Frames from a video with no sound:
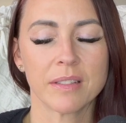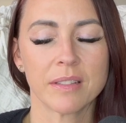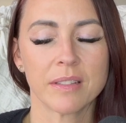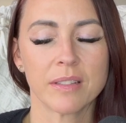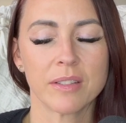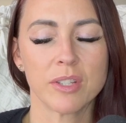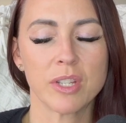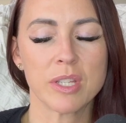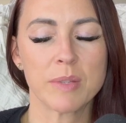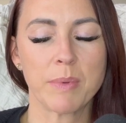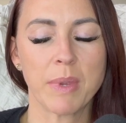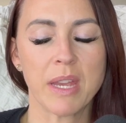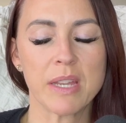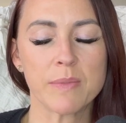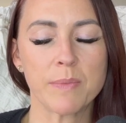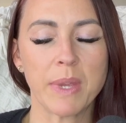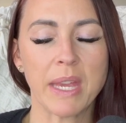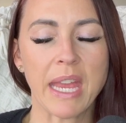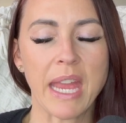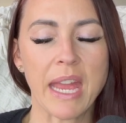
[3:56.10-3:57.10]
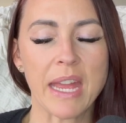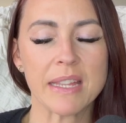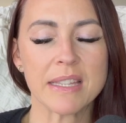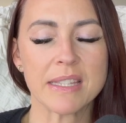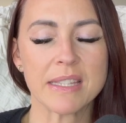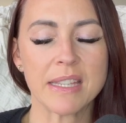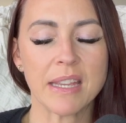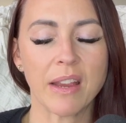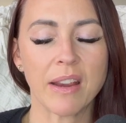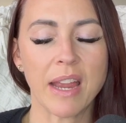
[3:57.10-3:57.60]
Just because we can't
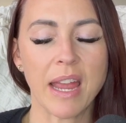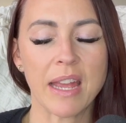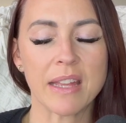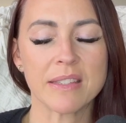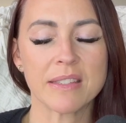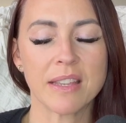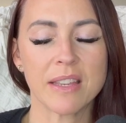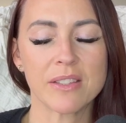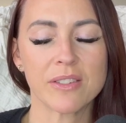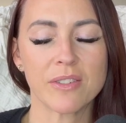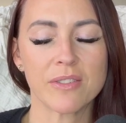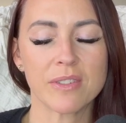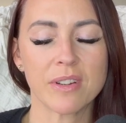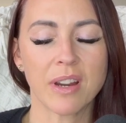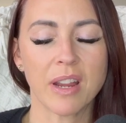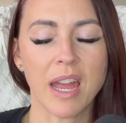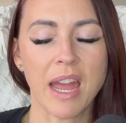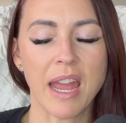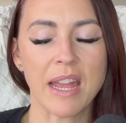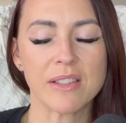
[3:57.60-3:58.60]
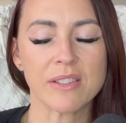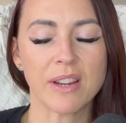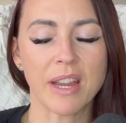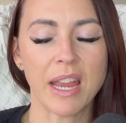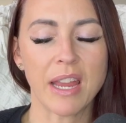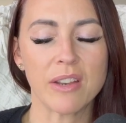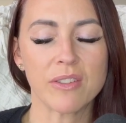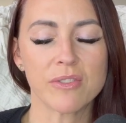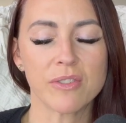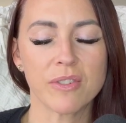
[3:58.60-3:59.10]
see our ancestors, our guides, our
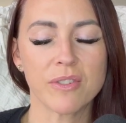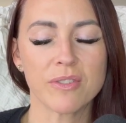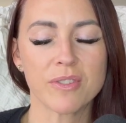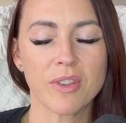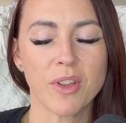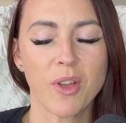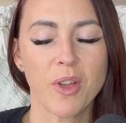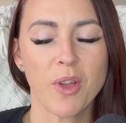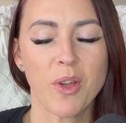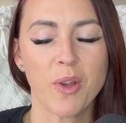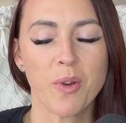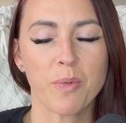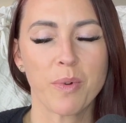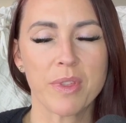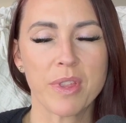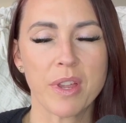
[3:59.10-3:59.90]
angels with our